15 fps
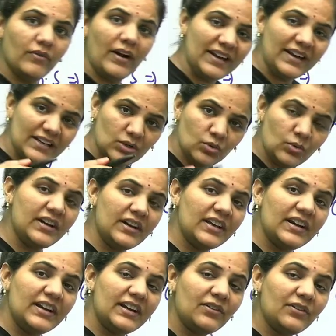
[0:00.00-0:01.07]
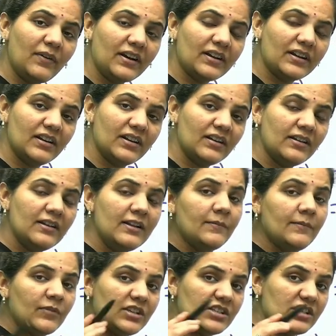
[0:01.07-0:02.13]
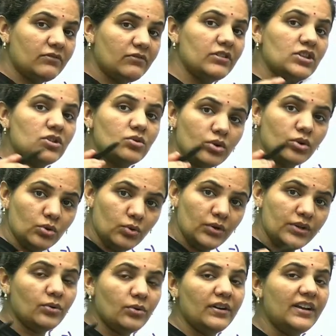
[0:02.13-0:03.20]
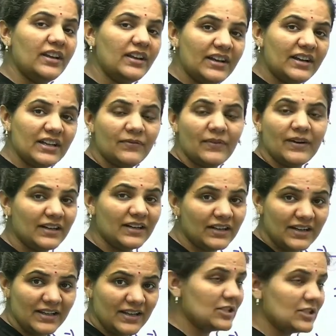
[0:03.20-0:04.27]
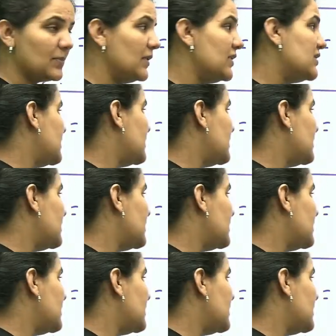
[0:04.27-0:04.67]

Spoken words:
y into integrating factor is equals to q into integrating factor dx plus